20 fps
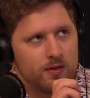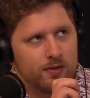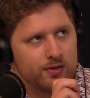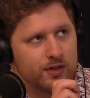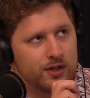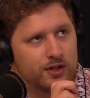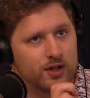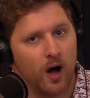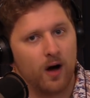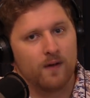
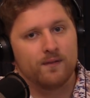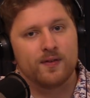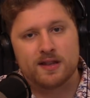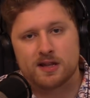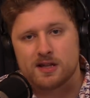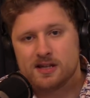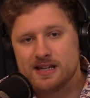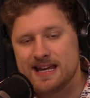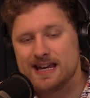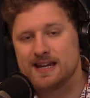The
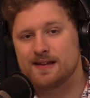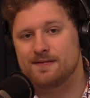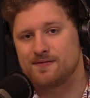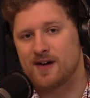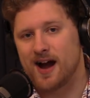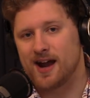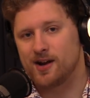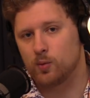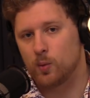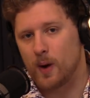Dolphins need to
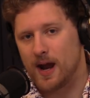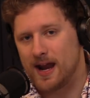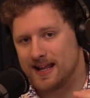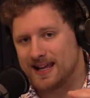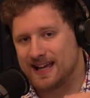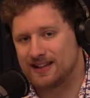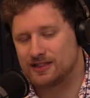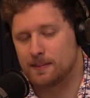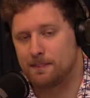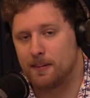find a way to
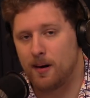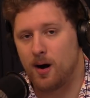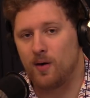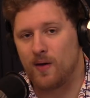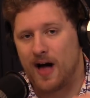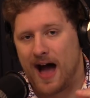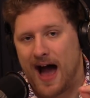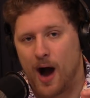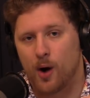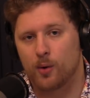get the
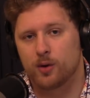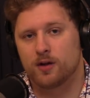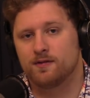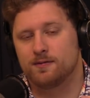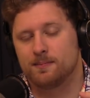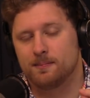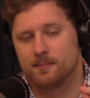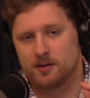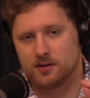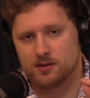ball out
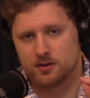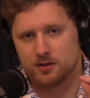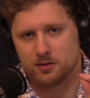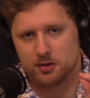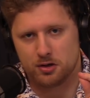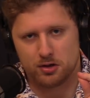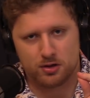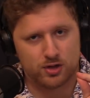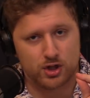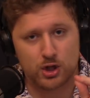of
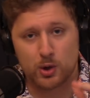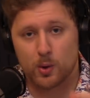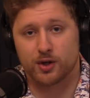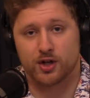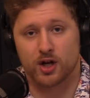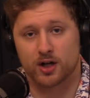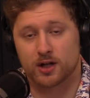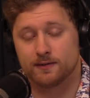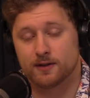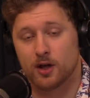Tua
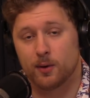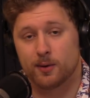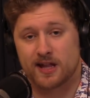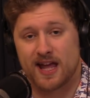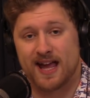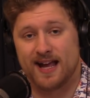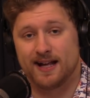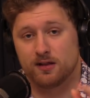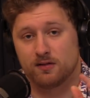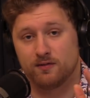Tagovailoa's
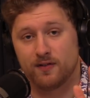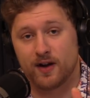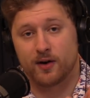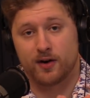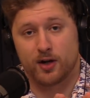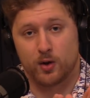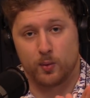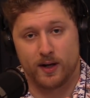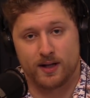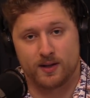hands
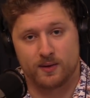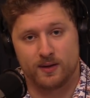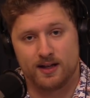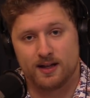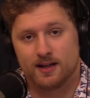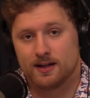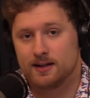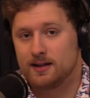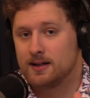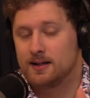very quickly.
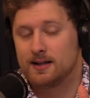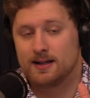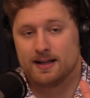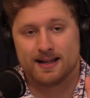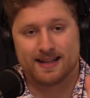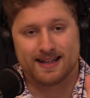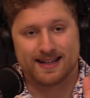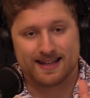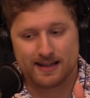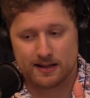
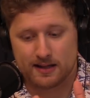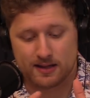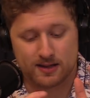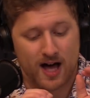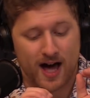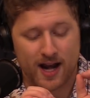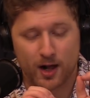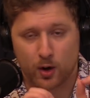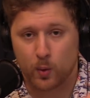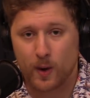A
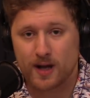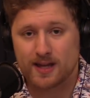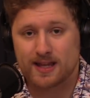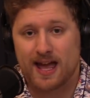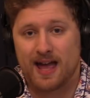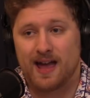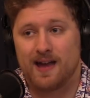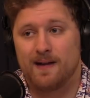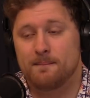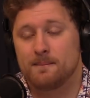lot of quick
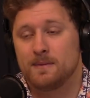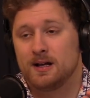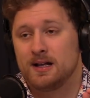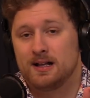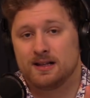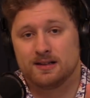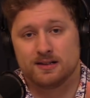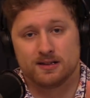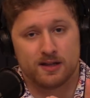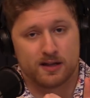game,
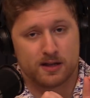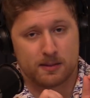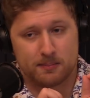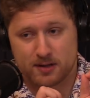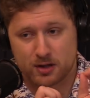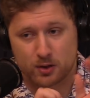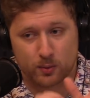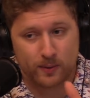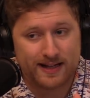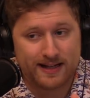some
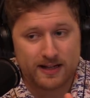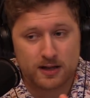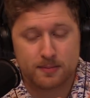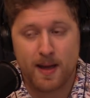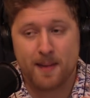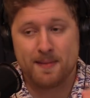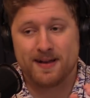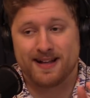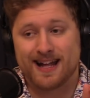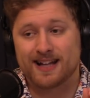screens,
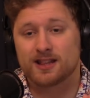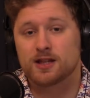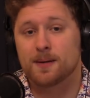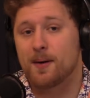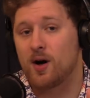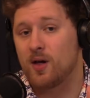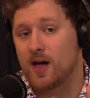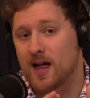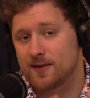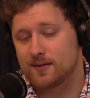maybe get the
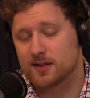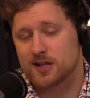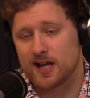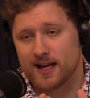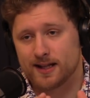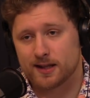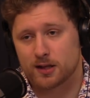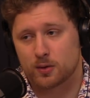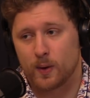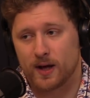ball out of his
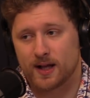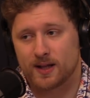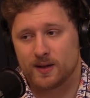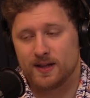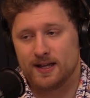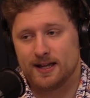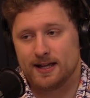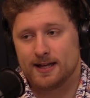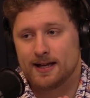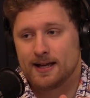hands
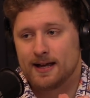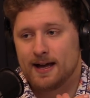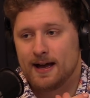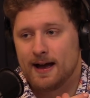quickly.